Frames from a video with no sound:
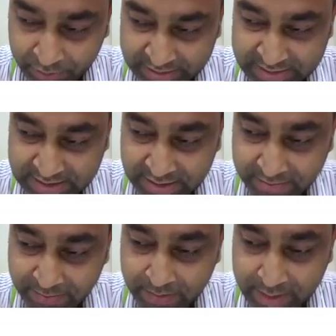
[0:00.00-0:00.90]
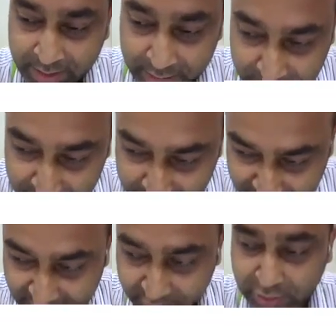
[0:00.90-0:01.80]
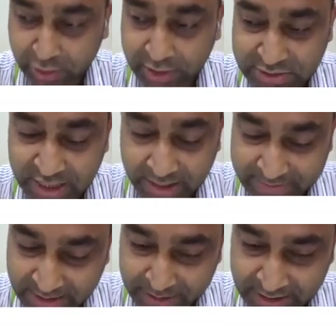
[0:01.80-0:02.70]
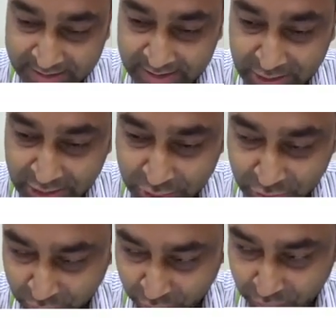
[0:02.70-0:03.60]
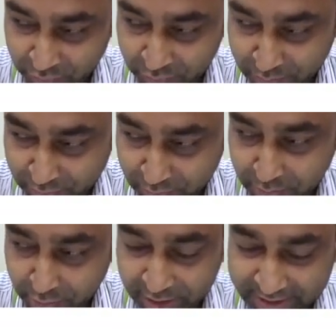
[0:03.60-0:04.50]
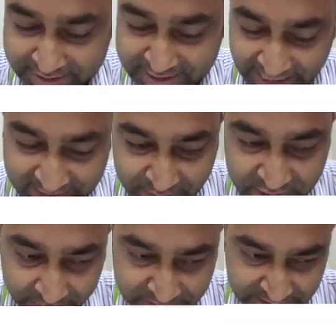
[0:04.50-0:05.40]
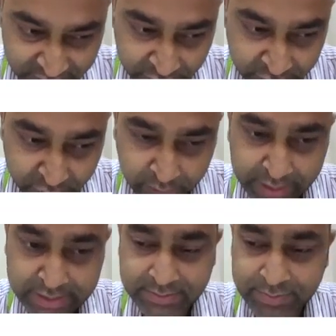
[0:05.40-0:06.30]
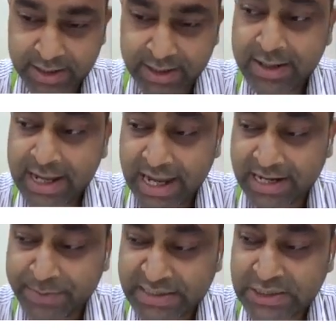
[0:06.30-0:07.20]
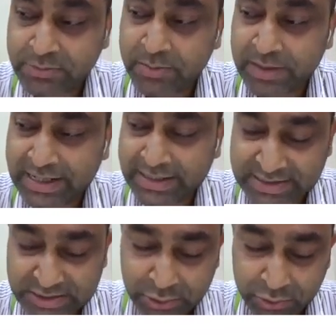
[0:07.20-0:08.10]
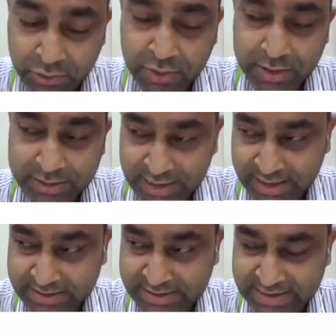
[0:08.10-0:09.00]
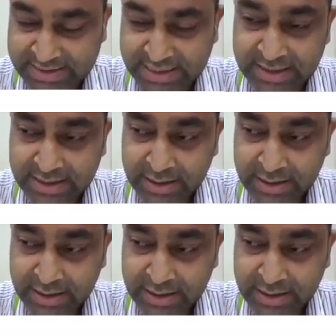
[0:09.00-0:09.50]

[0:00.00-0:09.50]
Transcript: potential. They will also have the ability to alter the activity of serotonin 1A receptor, and presumably it is through the change in